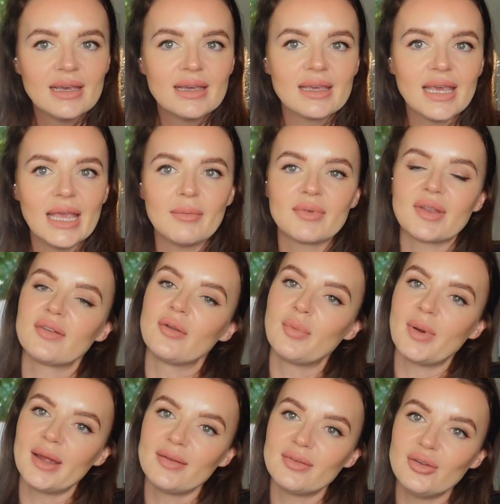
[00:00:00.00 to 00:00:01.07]
came as a
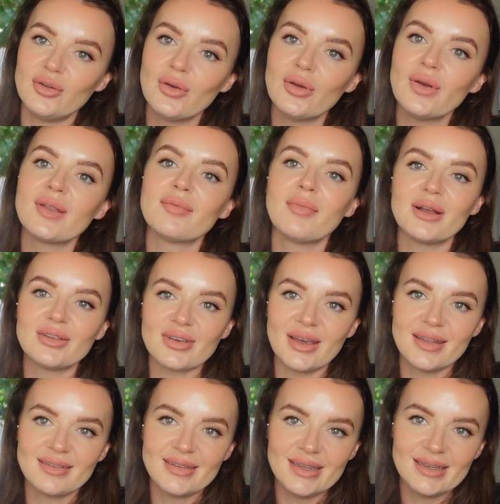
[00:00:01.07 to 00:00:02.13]
surprise to you as much
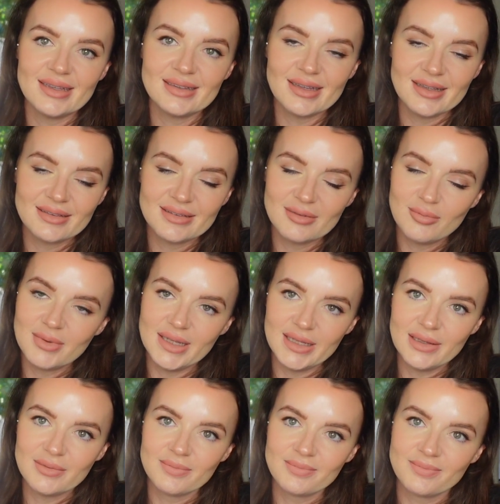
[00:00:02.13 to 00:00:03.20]
as they did to me.